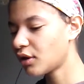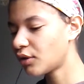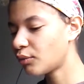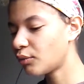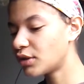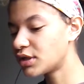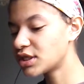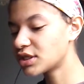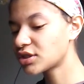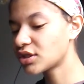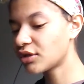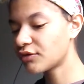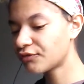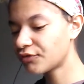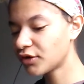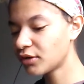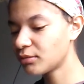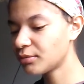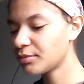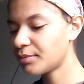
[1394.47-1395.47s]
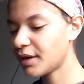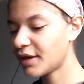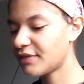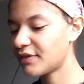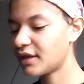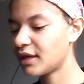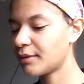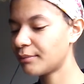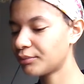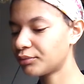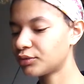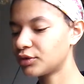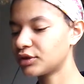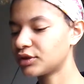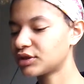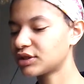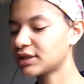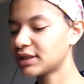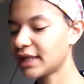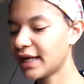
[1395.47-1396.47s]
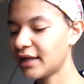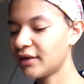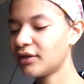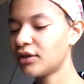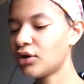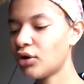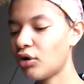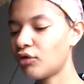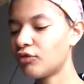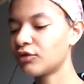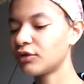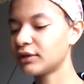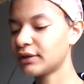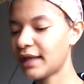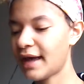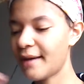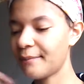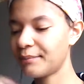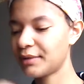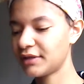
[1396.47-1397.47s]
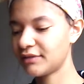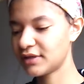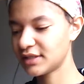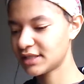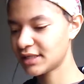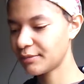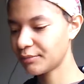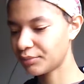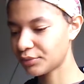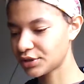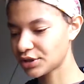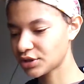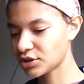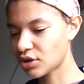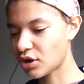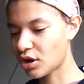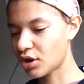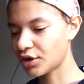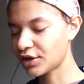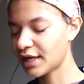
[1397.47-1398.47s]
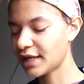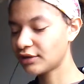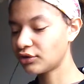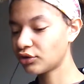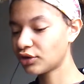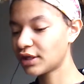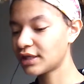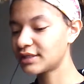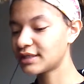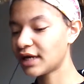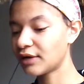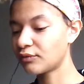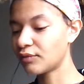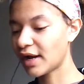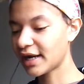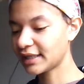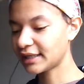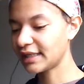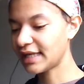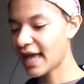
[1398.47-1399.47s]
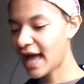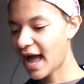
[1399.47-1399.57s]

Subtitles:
which is confirmed by the Emperor slightly overlapping the Temperance card and looking directly